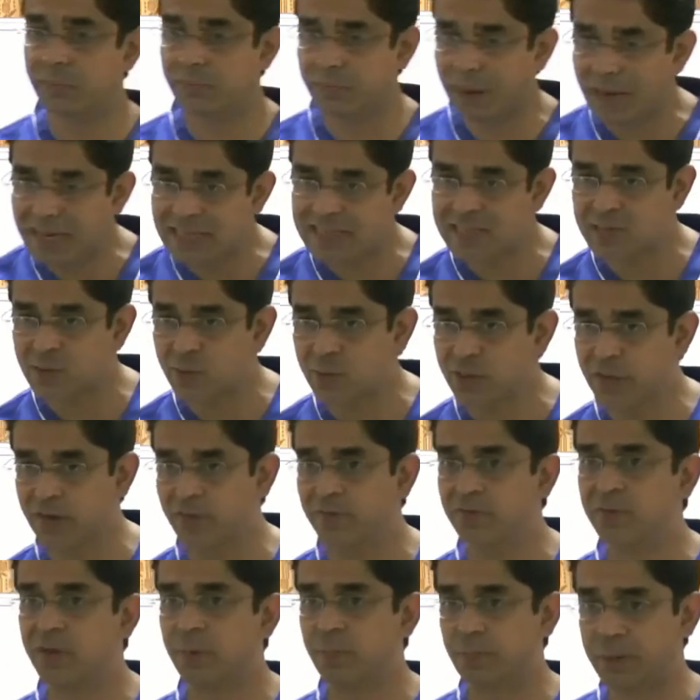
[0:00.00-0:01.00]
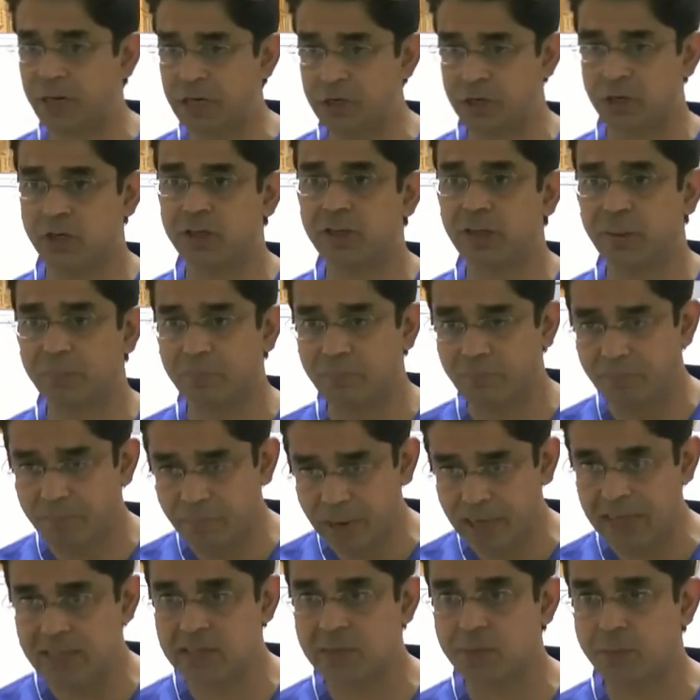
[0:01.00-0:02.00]
best to give the patient the
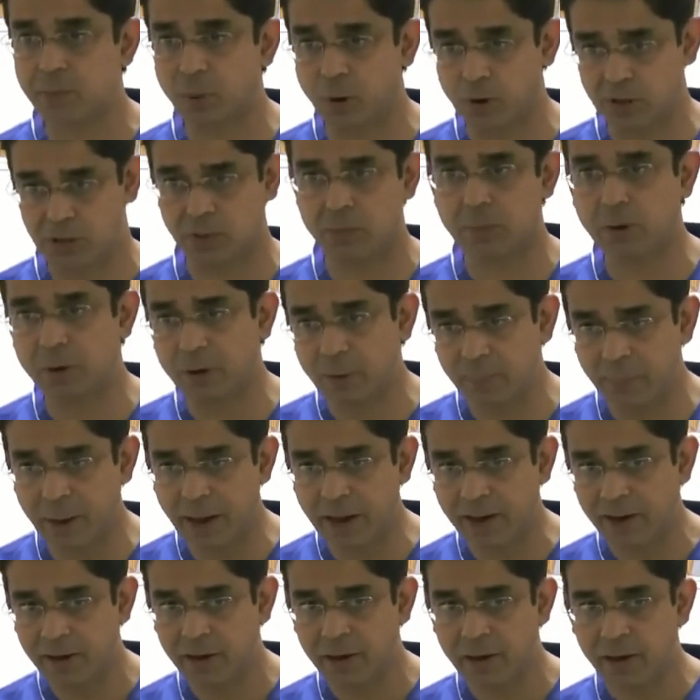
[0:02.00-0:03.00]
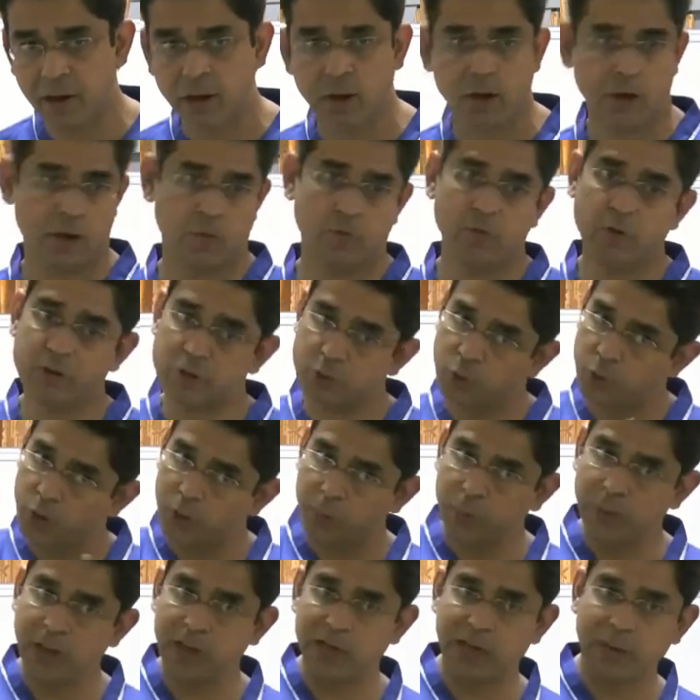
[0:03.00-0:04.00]
best possible repair, which
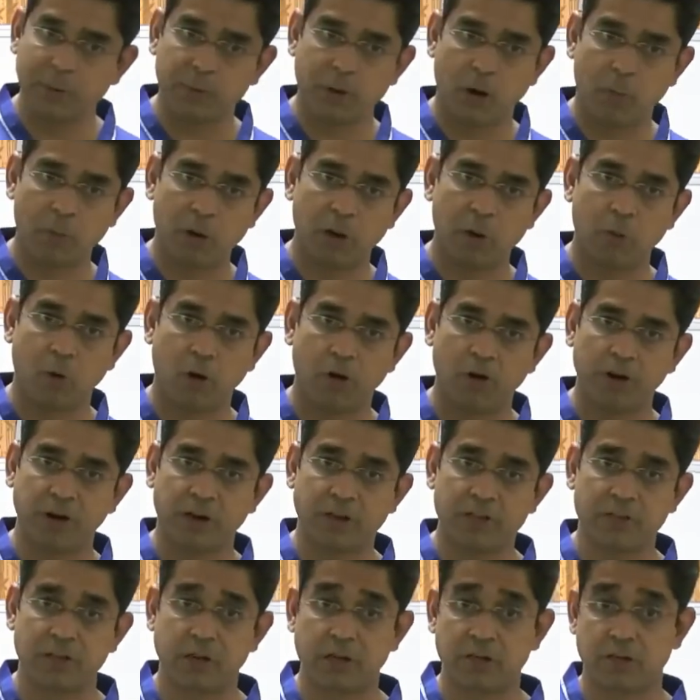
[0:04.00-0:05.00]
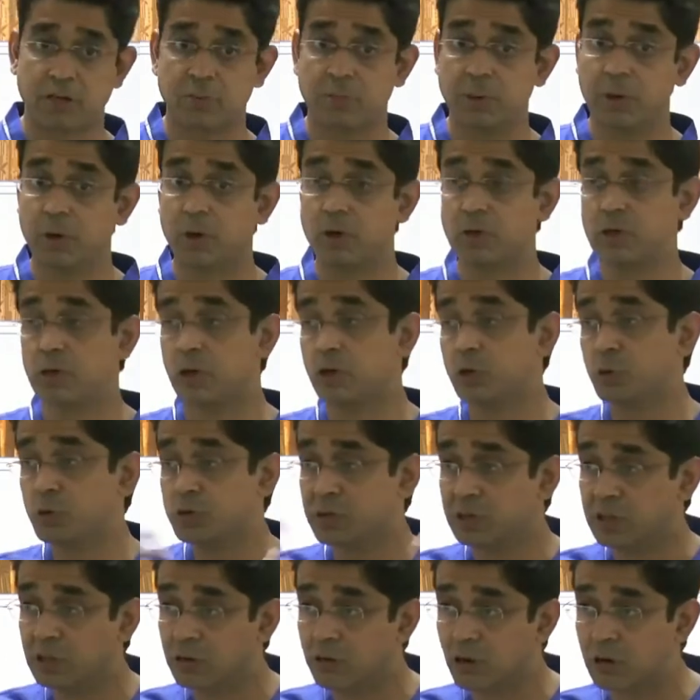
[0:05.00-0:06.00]
would be an abdominal wall reconstruction, because you're
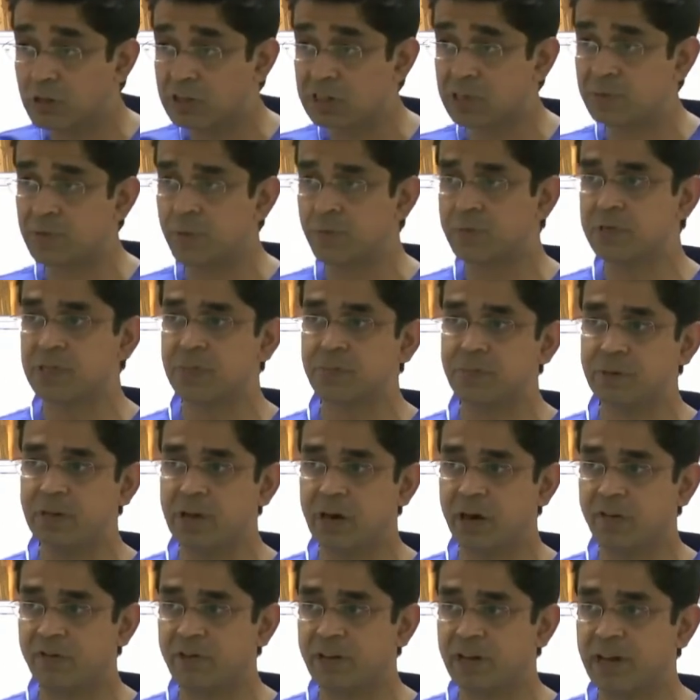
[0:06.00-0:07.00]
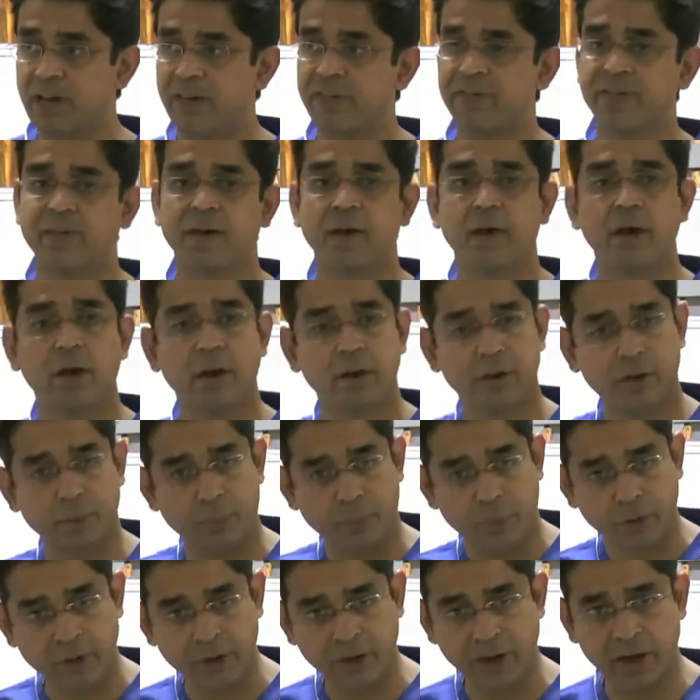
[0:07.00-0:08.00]
using the concept of GPRVS, you're
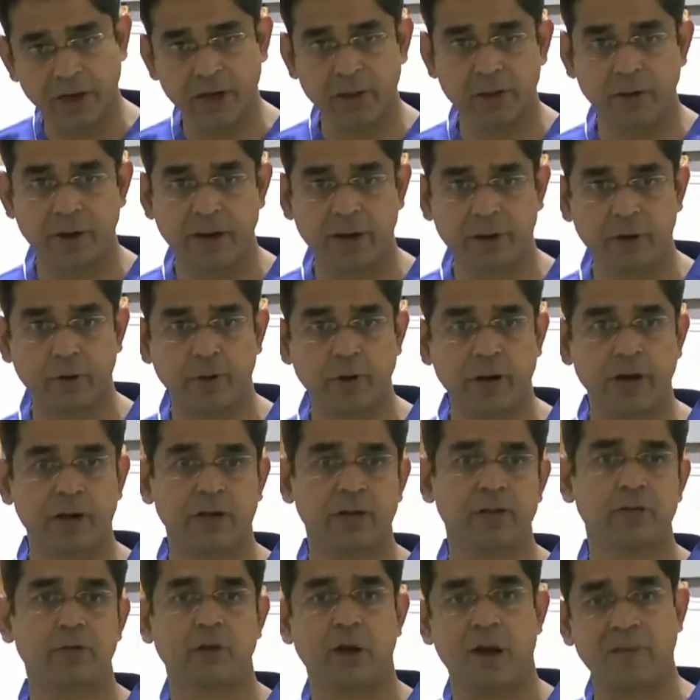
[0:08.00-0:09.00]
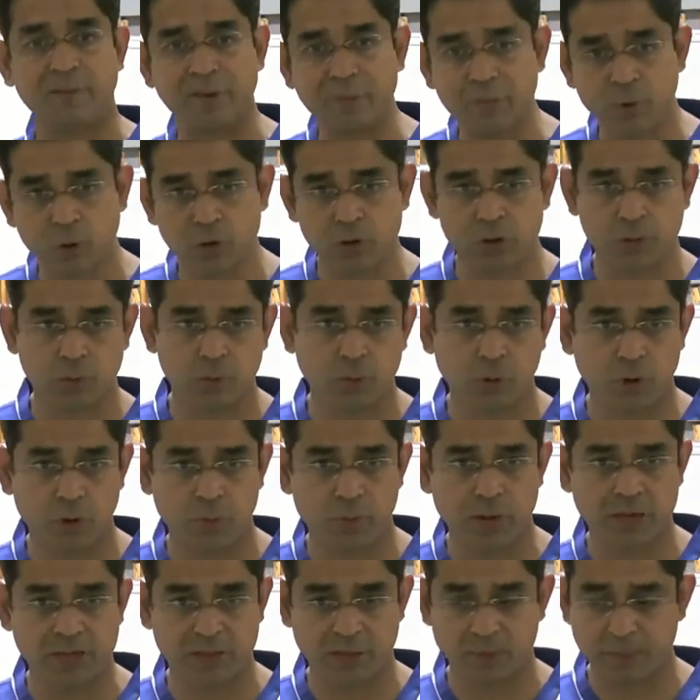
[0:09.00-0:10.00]
putting it into the retrorectus, you're having more
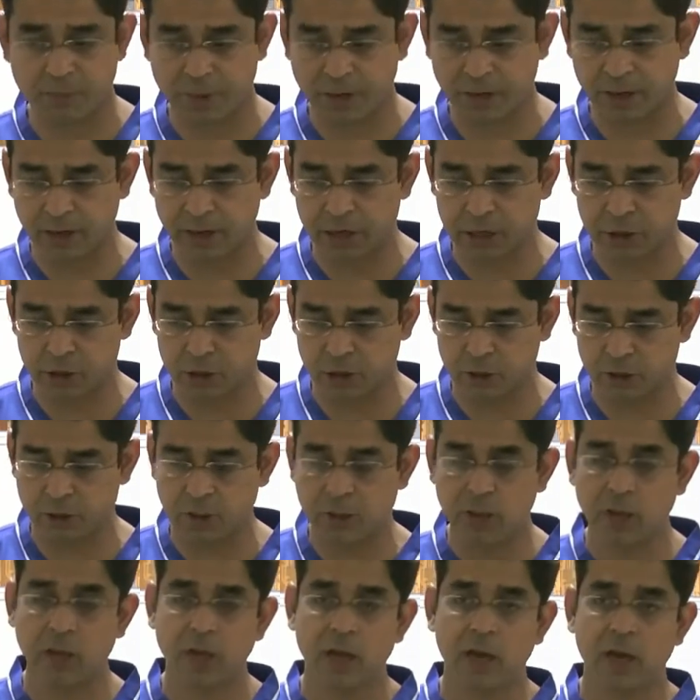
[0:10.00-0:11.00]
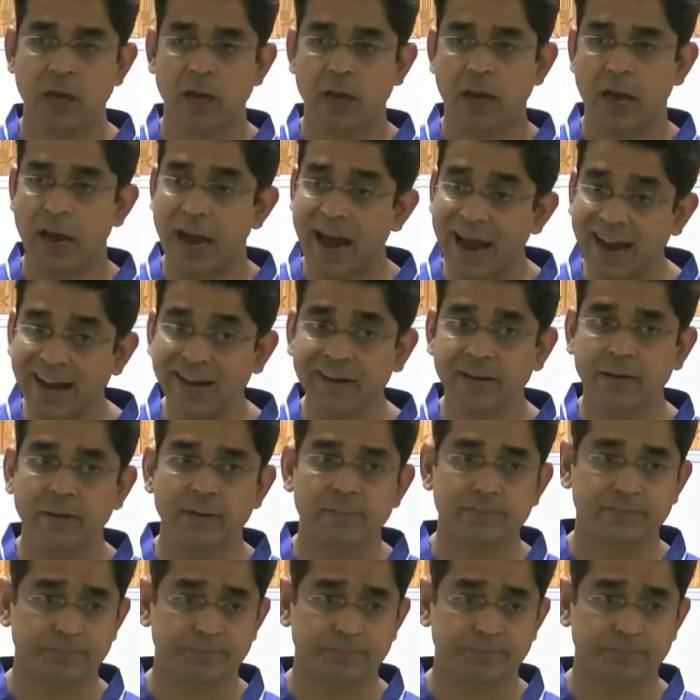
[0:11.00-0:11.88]
mesh impregnation, and